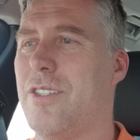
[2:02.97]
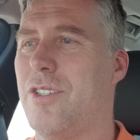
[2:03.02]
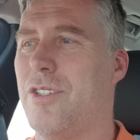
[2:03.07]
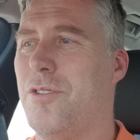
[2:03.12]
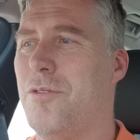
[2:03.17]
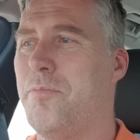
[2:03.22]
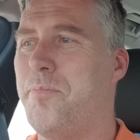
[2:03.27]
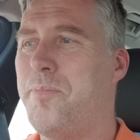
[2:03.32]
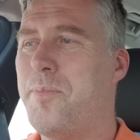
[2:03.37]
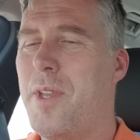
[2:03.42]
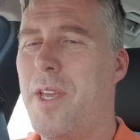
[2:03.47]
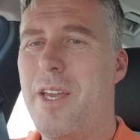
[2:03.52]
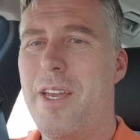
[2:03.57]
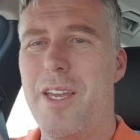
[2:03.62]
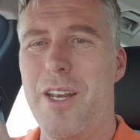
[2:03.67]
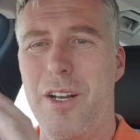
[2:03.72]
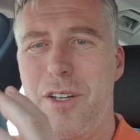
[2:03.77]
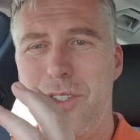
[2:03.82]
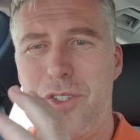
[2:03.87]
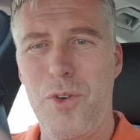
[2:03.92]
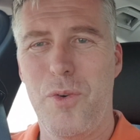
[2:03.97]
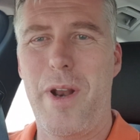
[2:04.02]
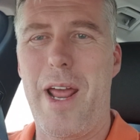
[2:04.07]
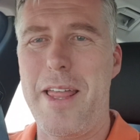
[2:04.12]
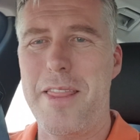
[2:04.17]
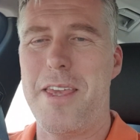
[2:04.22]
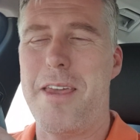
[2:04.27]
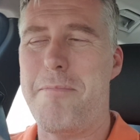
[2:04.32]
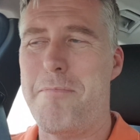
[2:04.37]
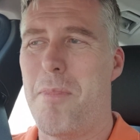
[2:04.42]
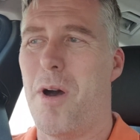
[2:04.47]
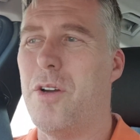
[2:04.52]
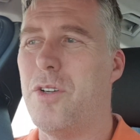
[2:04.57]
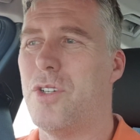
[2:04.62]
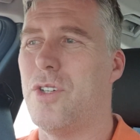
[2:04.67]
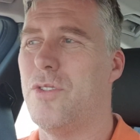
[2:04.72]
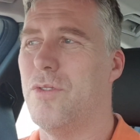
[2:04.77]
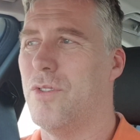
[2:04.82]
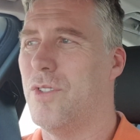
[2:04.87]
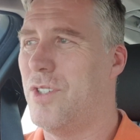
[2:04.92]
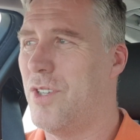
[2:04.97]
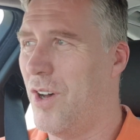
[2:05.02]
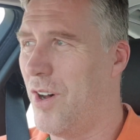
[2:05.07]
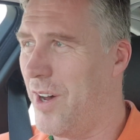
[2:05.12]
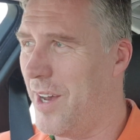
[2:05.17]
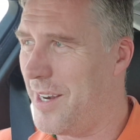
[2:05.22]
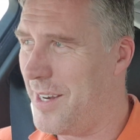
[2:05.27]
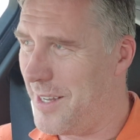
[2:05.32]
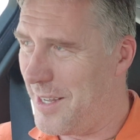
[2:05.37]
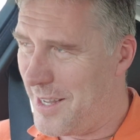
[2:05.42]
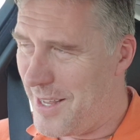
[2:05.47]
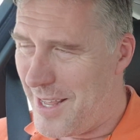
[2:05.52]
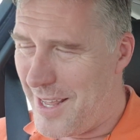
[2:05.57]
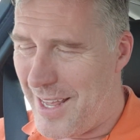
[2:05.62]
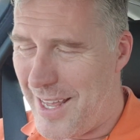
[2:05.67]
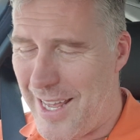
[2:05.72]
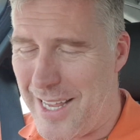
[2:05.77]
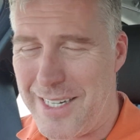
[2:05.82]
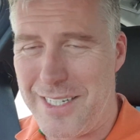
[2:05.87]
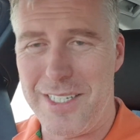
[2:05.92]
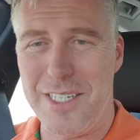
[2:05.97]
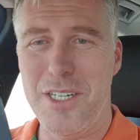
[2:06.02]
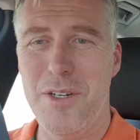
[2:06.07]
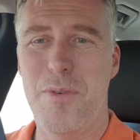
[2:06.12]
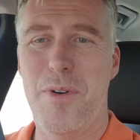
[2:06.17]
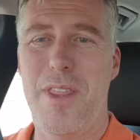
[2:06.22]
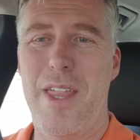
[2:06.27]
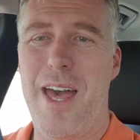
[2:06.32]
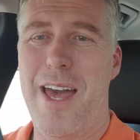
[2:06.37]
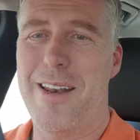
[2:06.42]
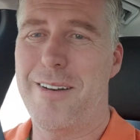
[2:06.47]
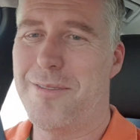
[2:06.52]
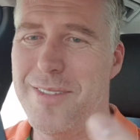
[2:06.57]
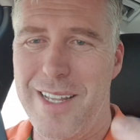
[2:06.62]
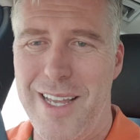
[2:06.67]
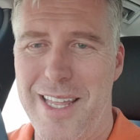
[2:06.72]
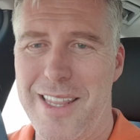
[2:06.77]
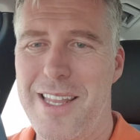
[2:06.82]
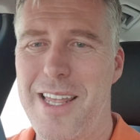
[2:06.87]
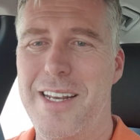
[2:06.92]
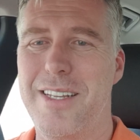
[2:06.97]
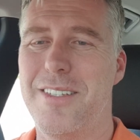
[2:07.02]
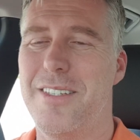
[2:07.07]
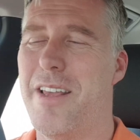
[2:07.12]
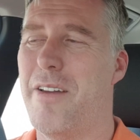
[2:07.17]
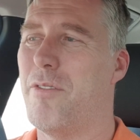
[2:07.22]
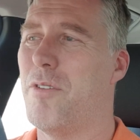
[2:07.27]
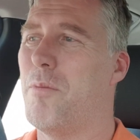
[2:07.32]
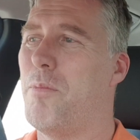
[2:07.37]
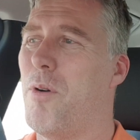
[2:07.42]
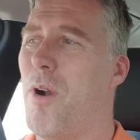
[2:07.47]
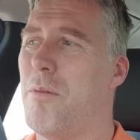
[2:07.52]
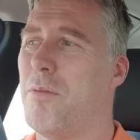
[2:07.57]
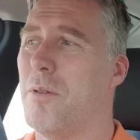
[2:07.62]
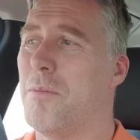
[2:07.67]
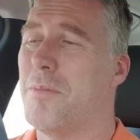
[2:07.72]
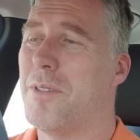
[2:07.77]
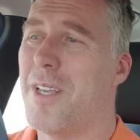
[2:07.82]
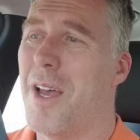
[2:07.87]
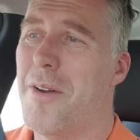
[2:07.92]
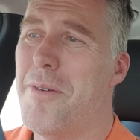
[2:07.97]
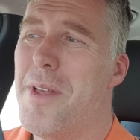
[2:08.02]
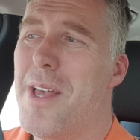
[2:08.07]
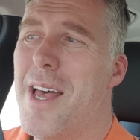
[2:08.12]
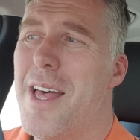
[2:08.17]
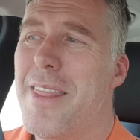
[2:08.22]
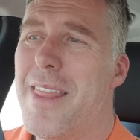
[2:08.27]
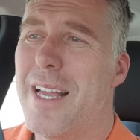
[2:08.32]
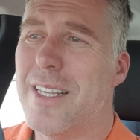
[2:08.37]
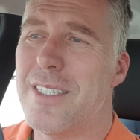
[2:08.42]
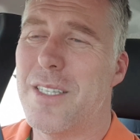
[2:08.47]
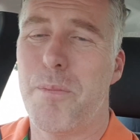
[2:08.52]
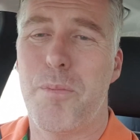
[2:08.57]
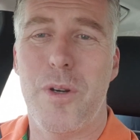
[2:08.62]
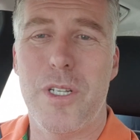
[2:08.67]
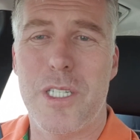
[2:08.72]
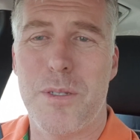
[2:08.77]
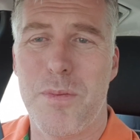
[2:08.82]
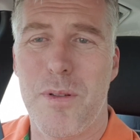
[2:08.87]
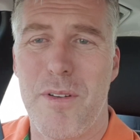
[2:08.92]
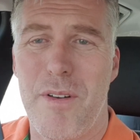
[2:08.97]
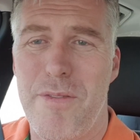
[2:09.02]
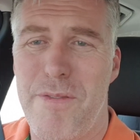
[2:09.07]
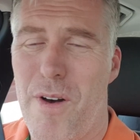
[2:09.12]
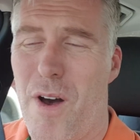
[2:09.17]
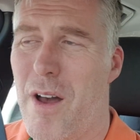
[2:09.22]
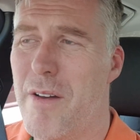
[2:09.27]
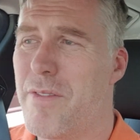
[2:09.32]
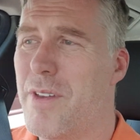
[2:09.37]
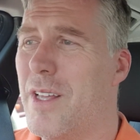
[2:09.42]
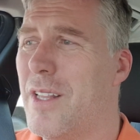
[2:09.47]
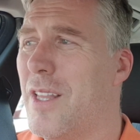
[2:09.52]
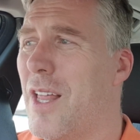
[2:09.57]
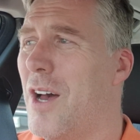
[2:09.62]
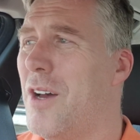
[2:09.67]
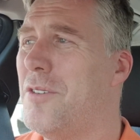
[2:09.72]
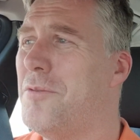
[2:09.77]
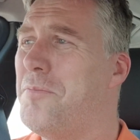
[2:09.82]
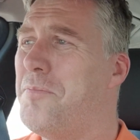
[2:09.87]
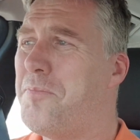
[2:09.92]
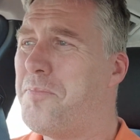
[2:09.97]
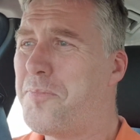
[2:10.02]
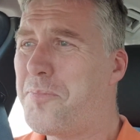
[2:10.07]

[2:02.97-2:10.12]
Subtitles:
to sort out the emotional side and deal with that, and then it's never a problem. So that's the principle of a 5-year loan.